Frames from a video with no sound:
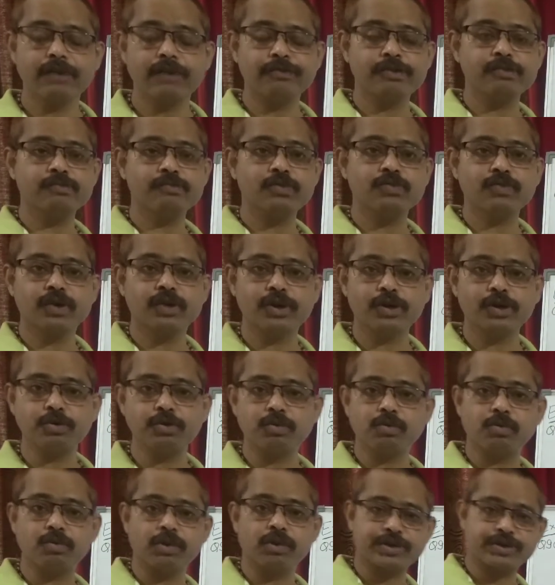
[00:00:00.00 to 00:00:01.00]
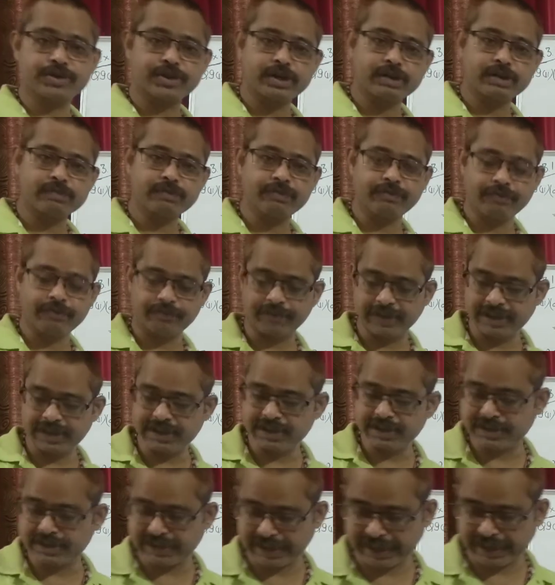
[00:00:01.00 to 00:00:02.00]
Now we move on to question number
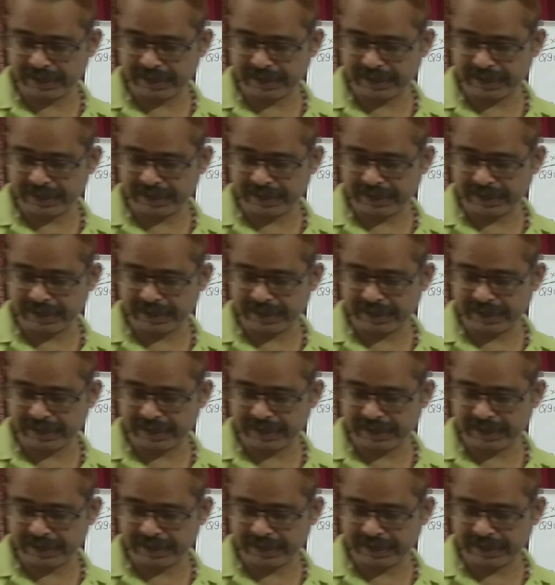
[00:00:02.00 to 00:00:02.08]
15,